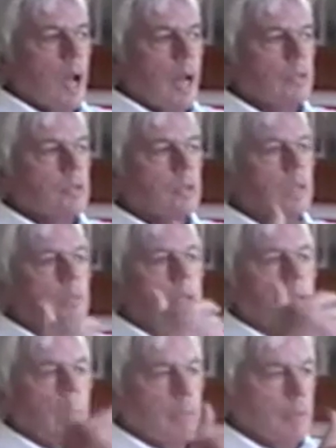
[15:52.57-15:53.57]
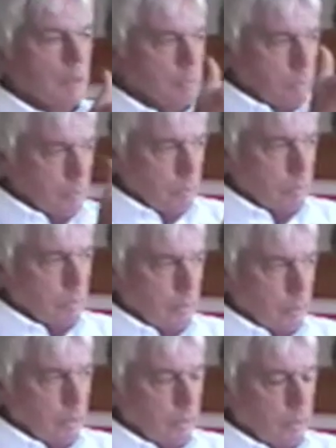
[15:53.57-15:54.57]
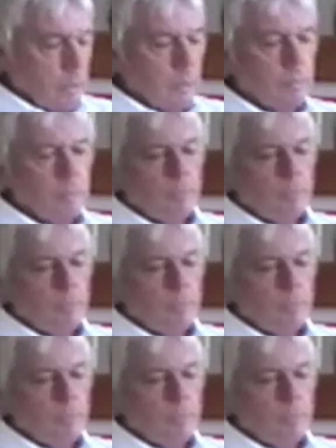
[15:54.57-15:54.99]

and so they became the